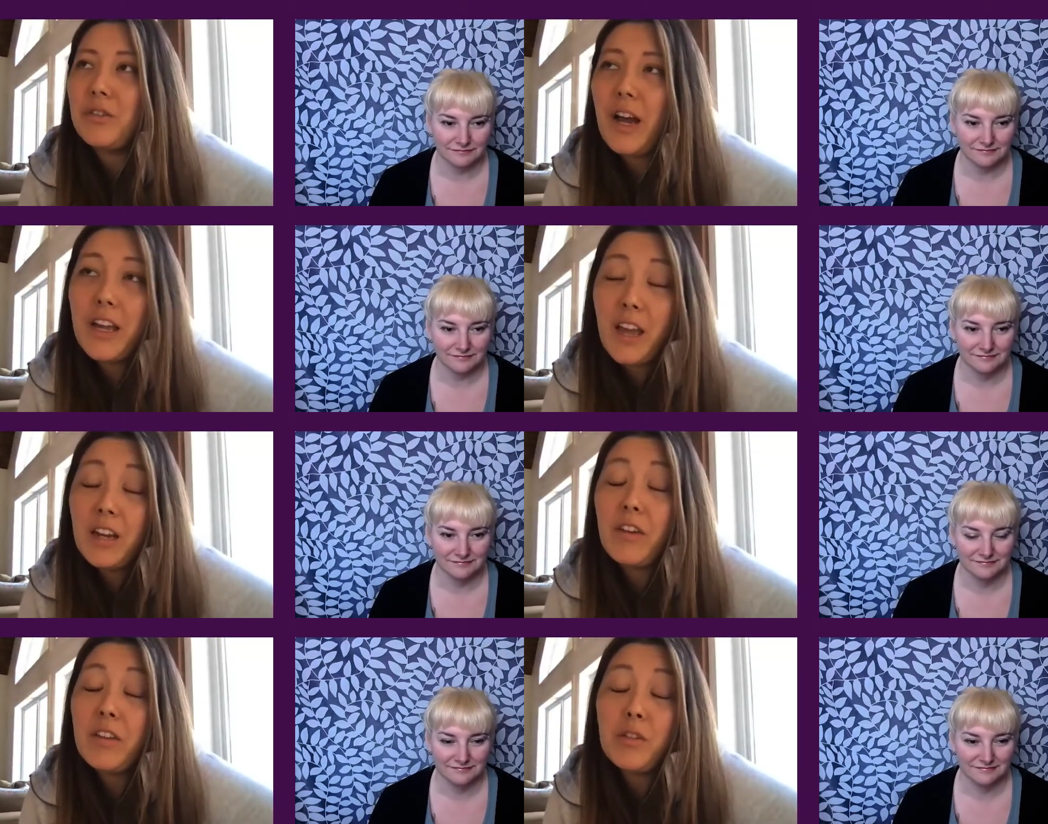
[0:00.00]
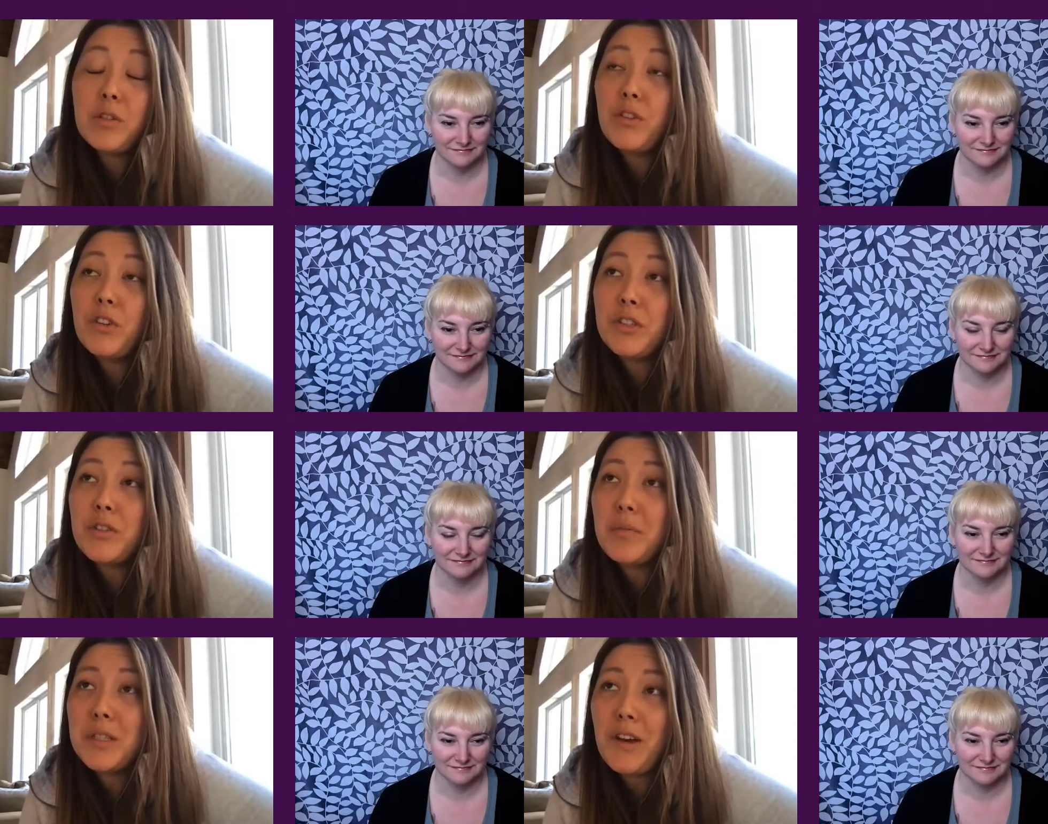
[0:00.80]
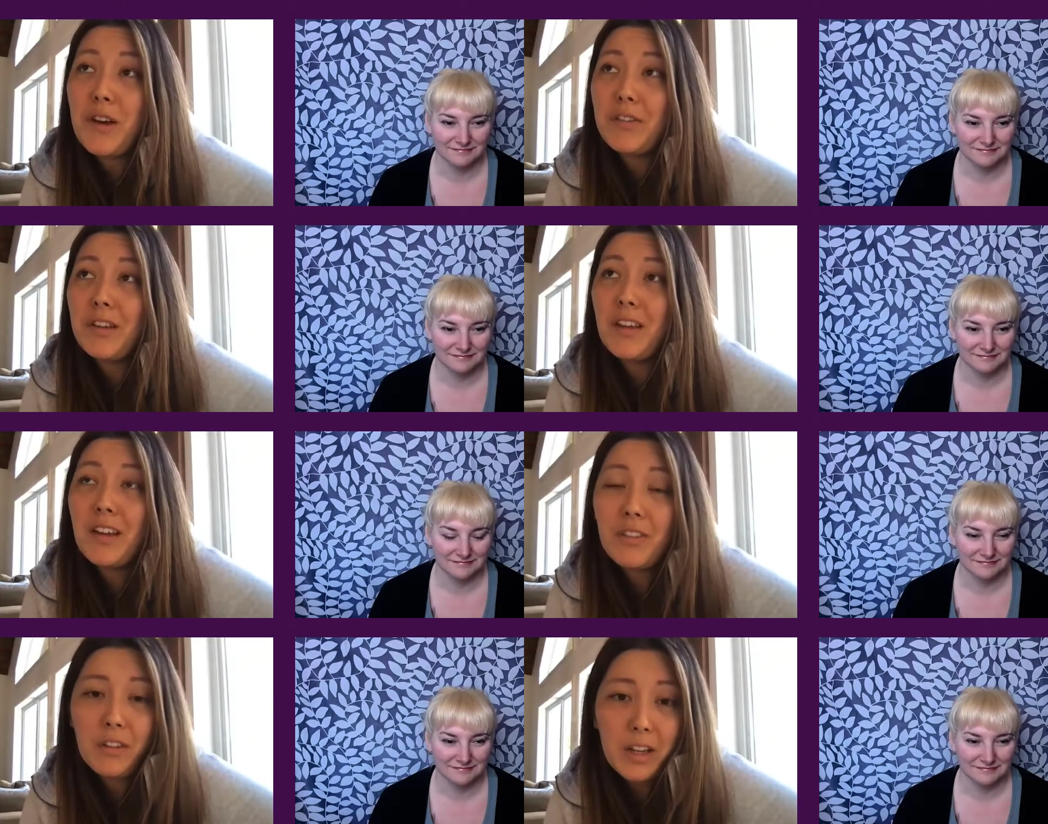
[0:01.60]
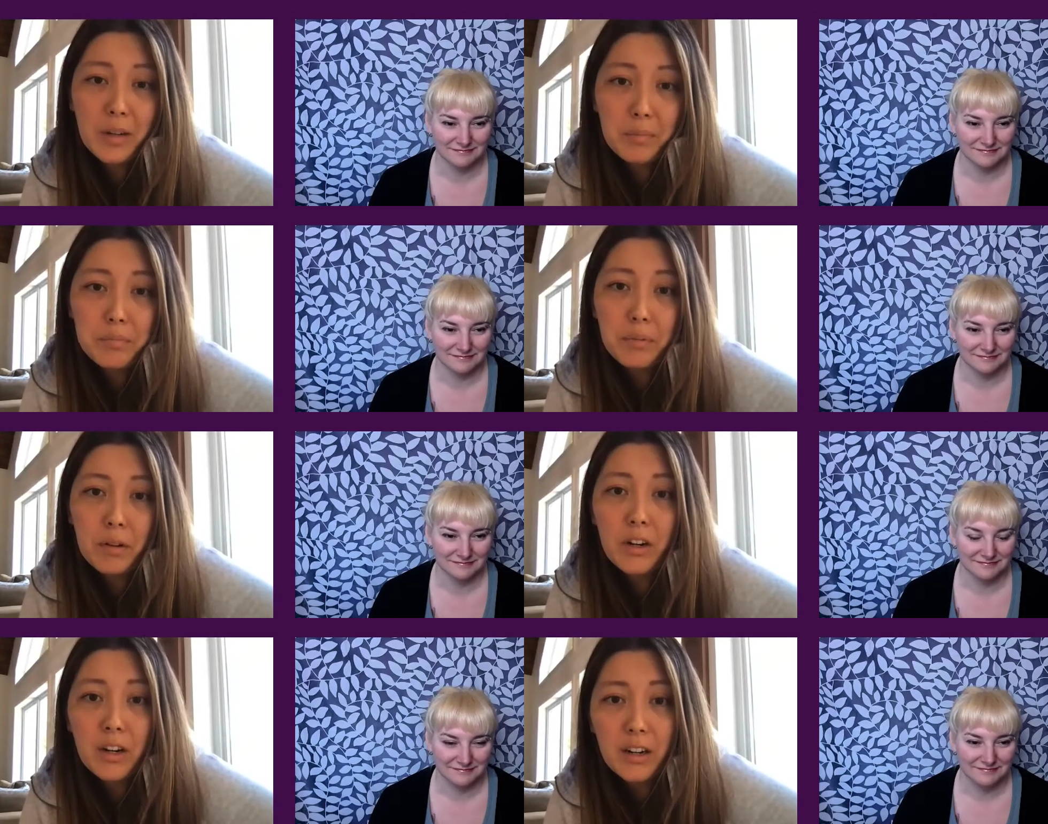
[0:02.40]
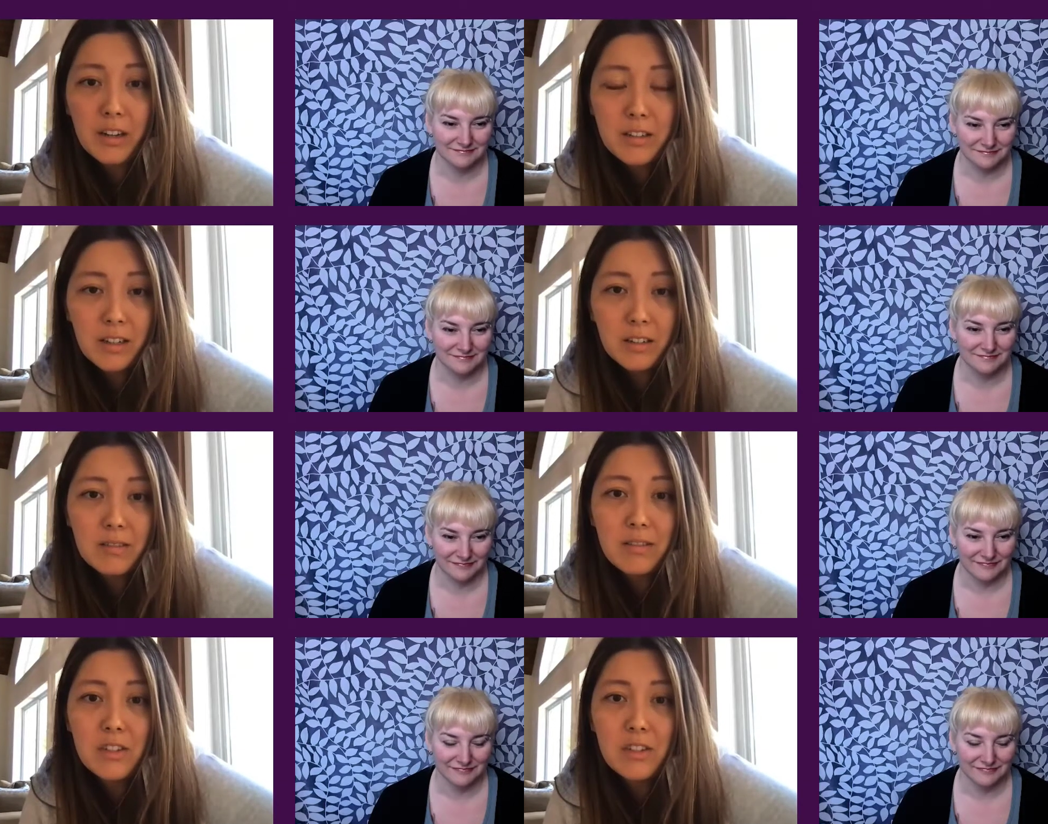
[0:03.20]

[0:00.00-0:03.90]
Speaker 1: I can't even those first three months of having a kid, they're like a blur. It's like a